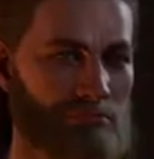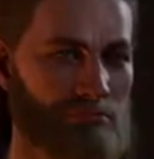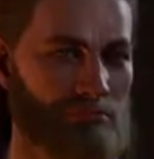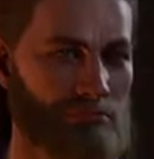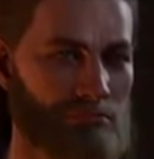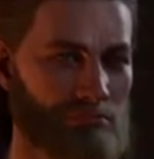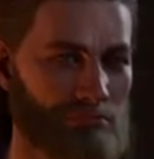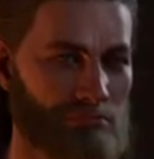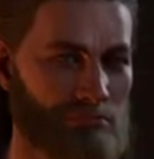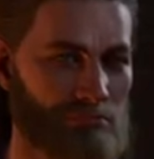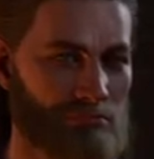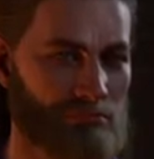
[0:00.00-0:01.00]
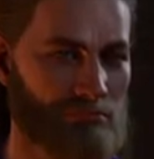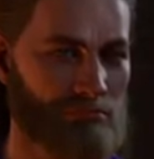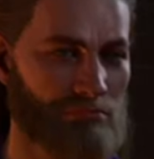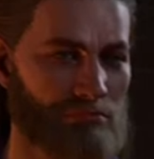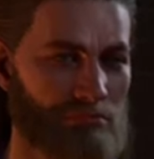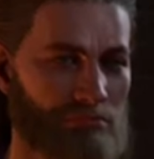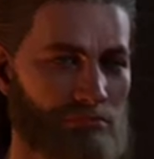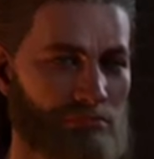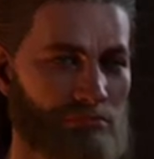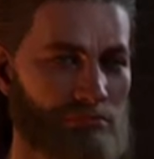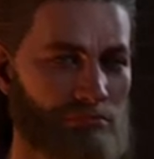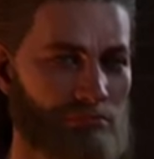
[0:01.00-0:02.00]

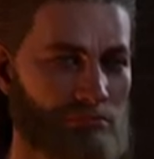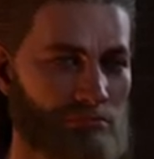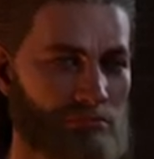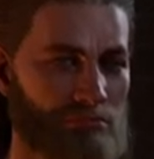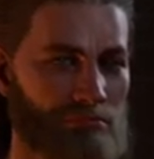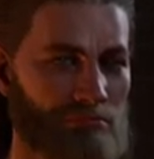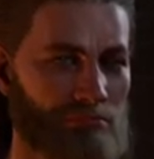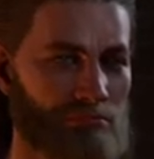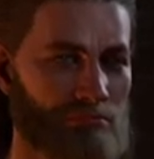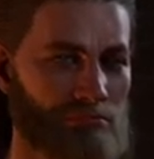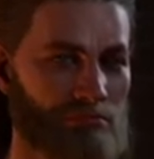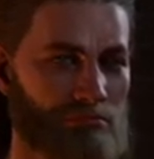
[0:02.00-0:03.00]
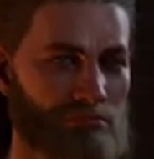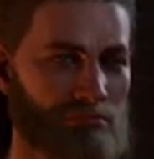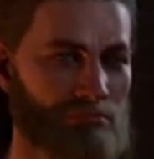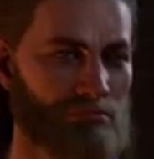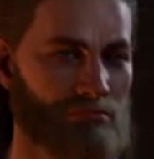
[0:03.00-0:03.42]
(silent)